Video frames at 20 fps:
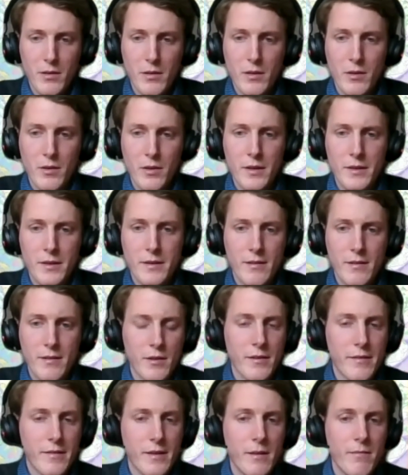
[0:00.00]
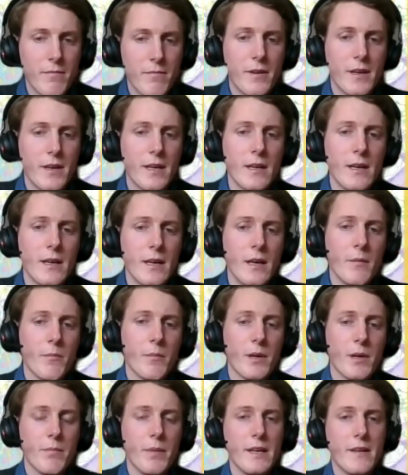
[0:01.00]
on the same thing,
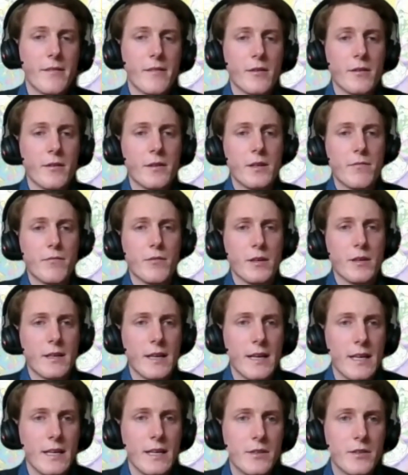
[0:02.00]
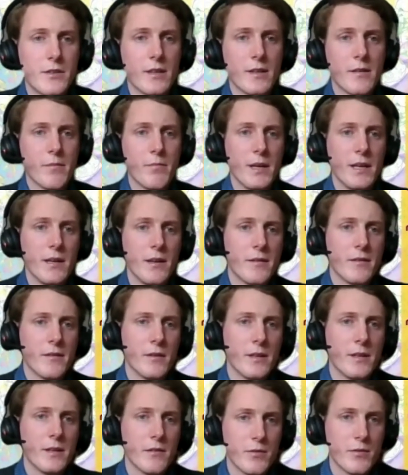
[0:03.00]
but based on different cultures, based on
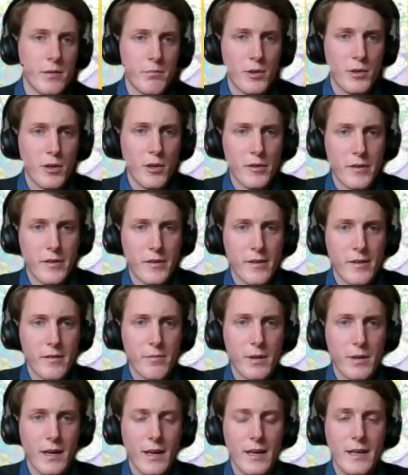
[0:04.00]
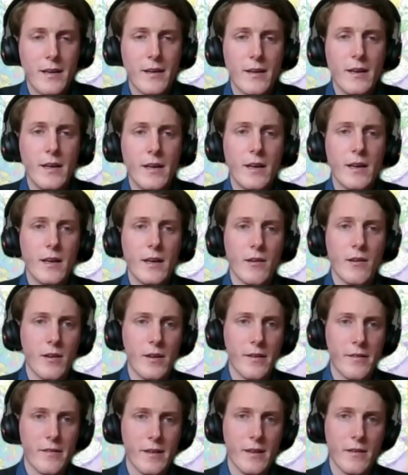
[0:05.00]
different processes behind and all
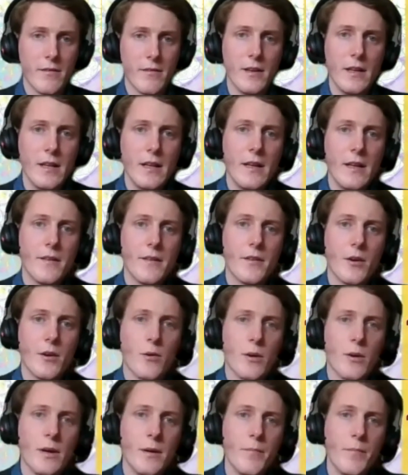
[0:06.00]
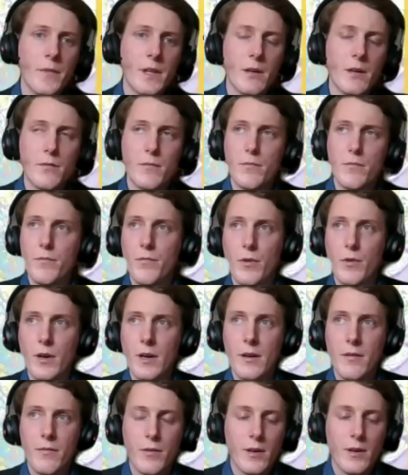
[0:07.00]
the stuff. So
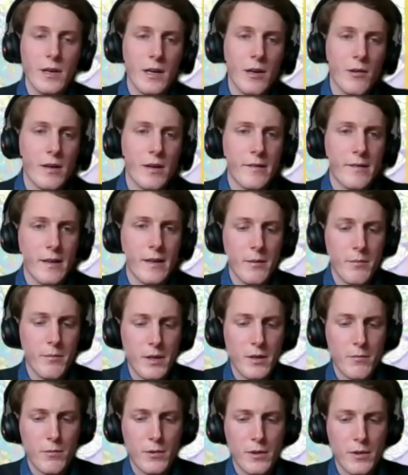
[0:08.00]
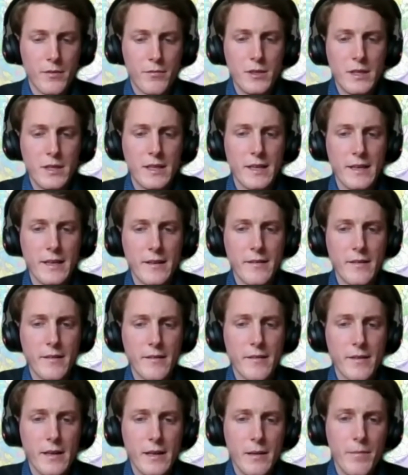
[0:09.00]
for our example, it was 3
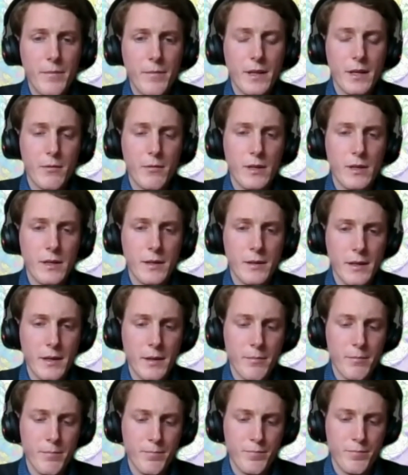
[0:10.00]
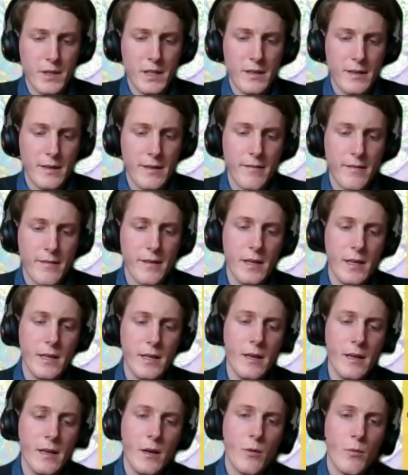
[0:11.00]
cases that we can say
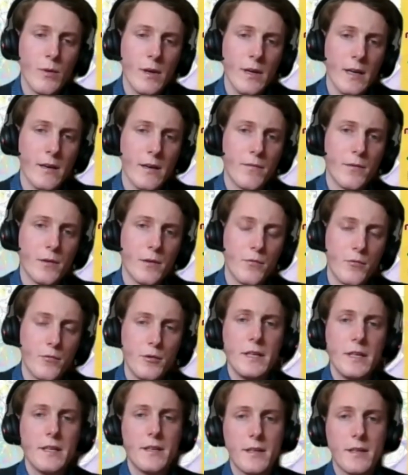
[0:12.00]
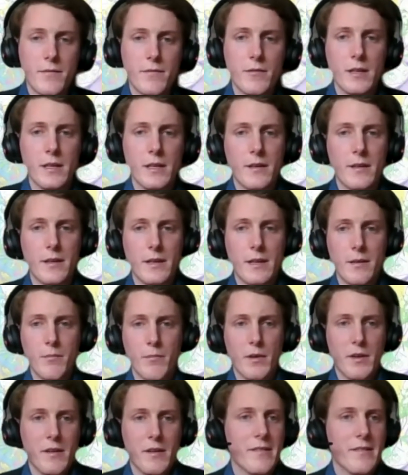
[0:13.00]
we have 3 different
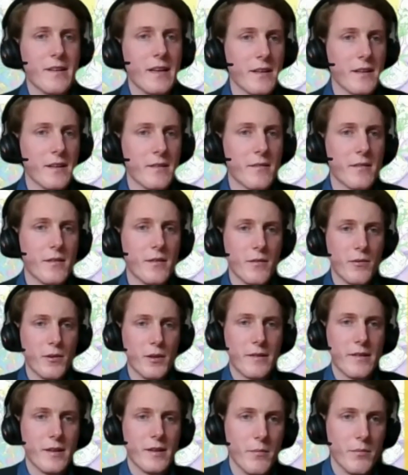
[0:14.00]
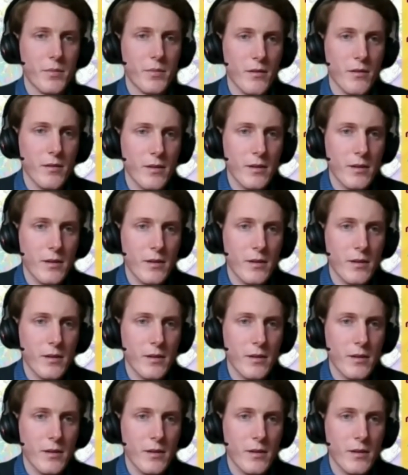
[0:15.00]
settings, for example.